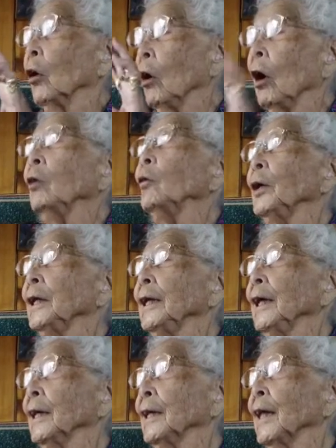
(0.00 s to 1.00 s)

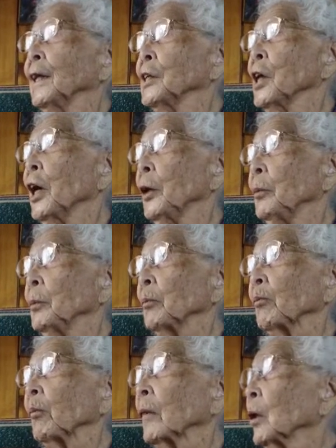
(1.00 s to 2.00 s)
already at that time,
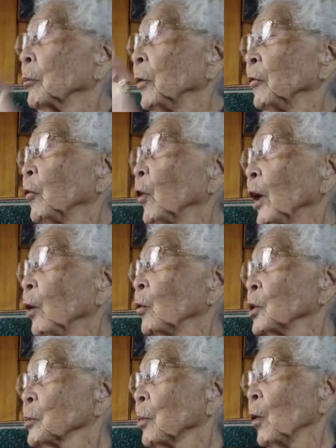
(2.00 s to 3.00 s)
before I
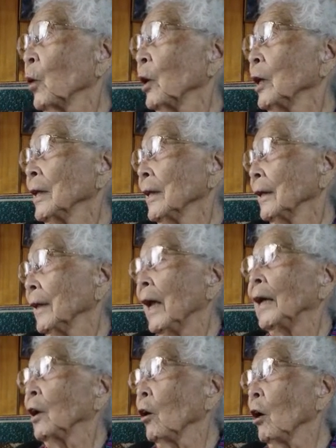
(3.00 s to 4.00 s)
was born, they
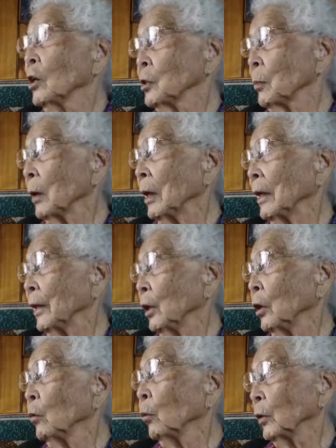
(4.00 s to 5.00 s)
had a hospital
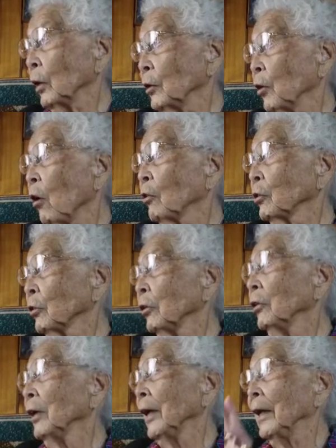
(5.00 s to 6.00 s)
there with a
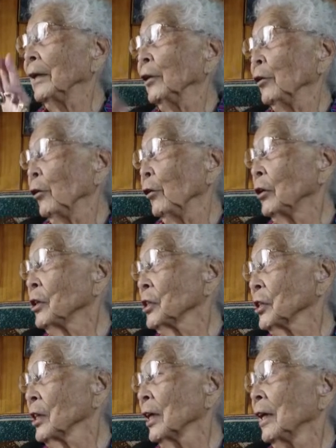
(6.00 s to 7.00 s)
doctor and a
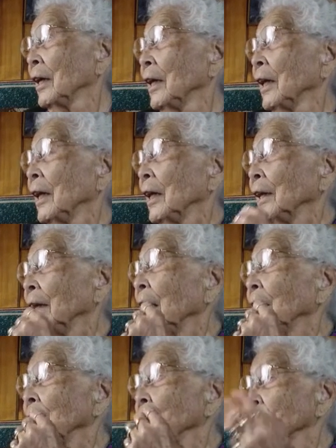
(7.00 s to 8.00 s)
nurse. They
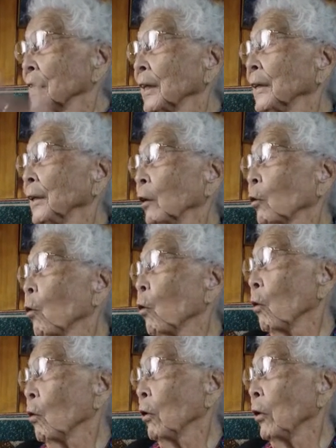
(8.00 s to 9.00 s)
had the Signal
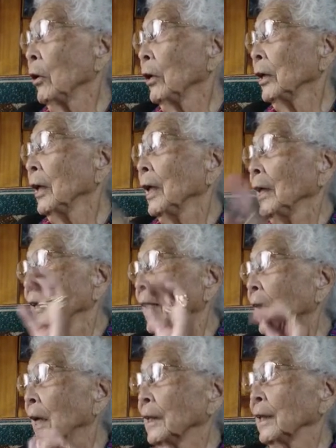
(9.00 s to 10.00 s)
Corps, they
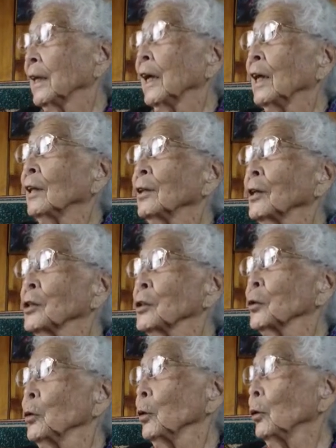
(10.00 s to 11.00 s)
had the Catholic
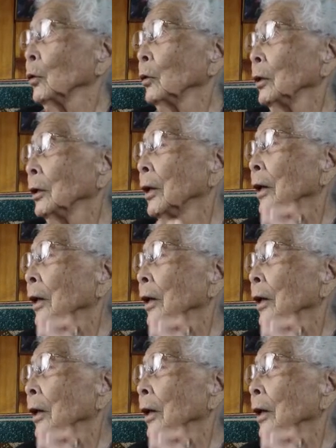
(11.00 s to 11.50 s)
school,